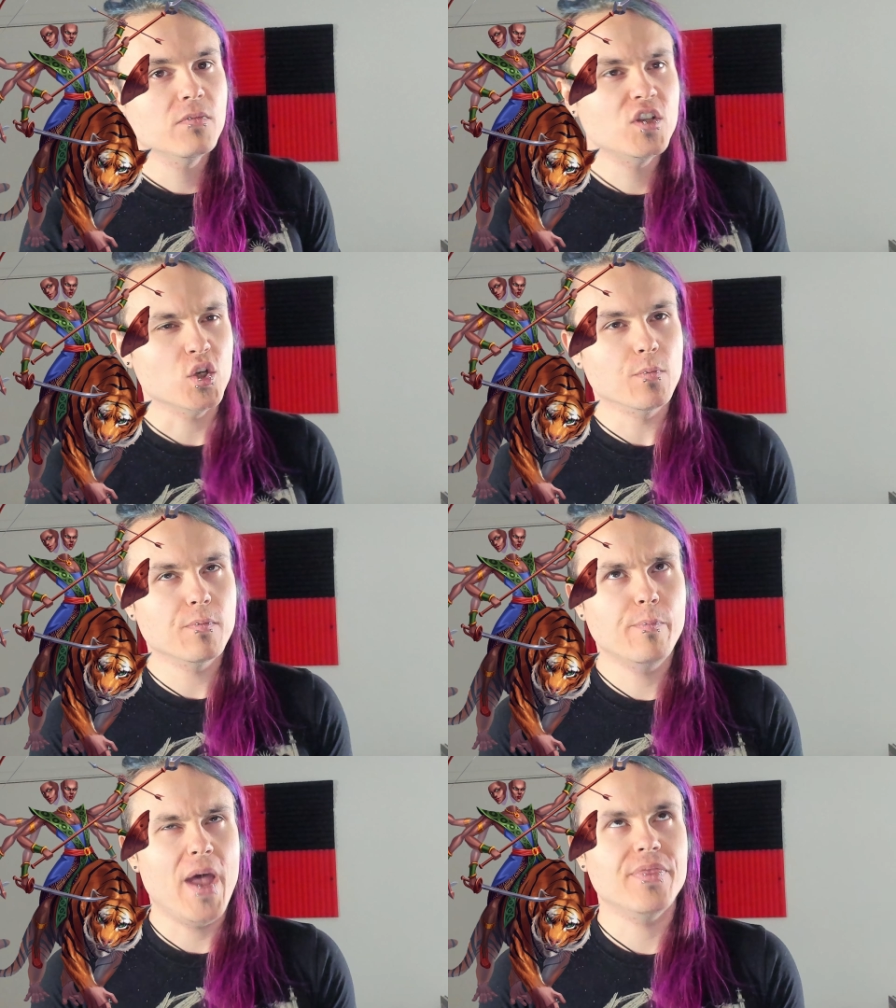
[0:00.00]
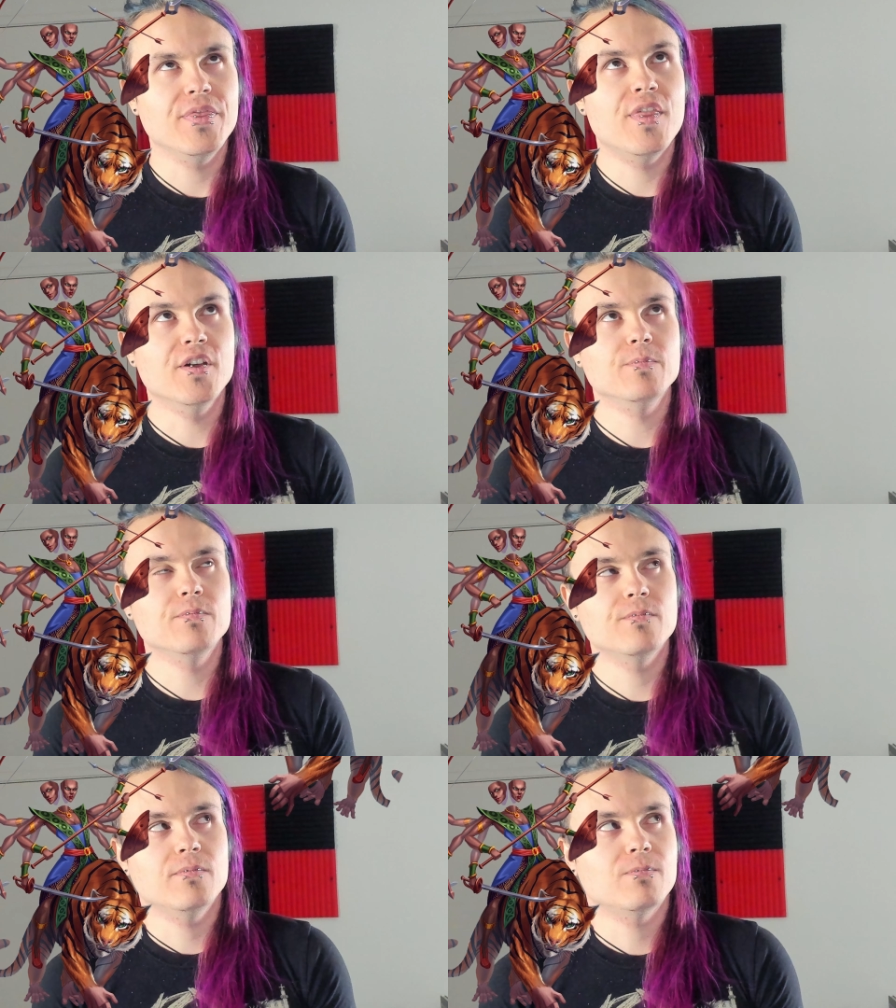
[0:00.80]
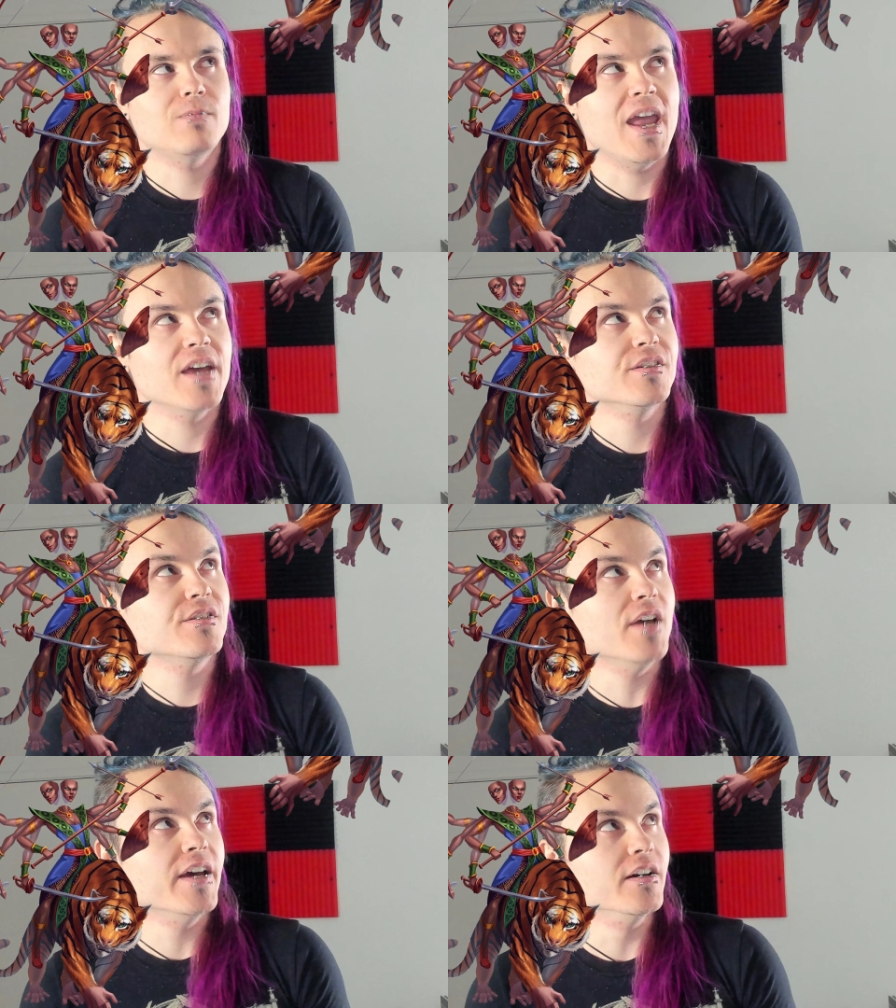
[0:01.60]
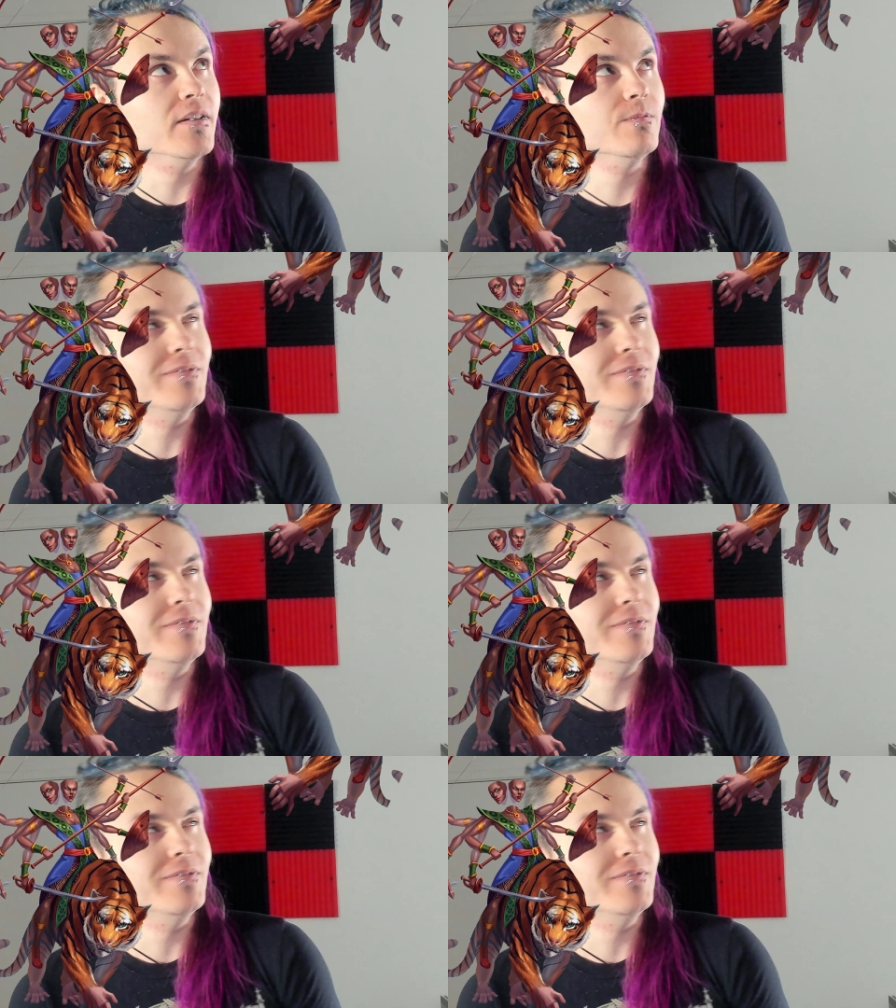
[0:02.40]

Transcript: To pet the tanned tiger.